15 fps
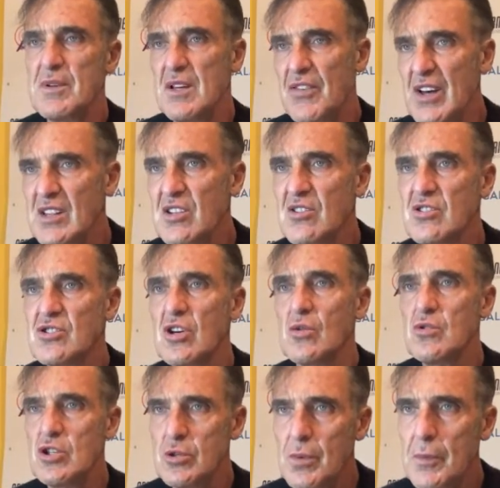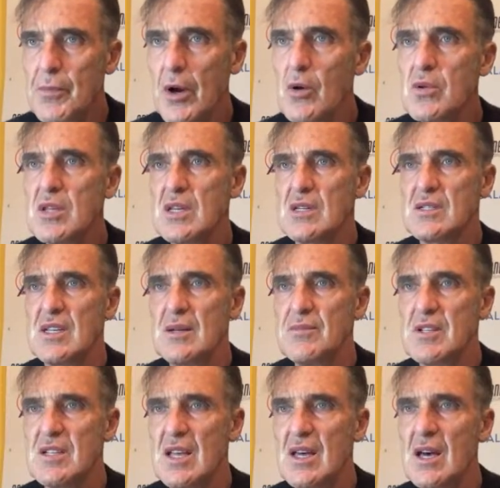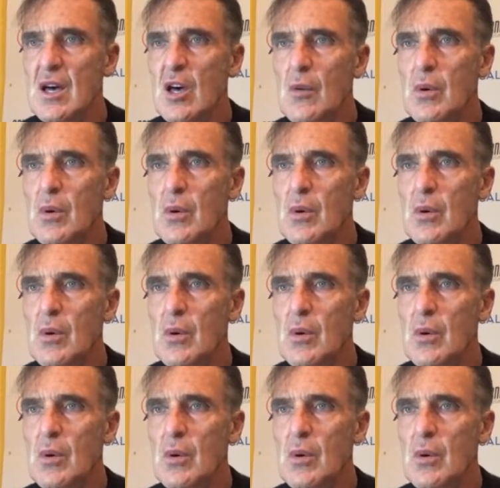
but you've heard the result, you should be proud of your team today.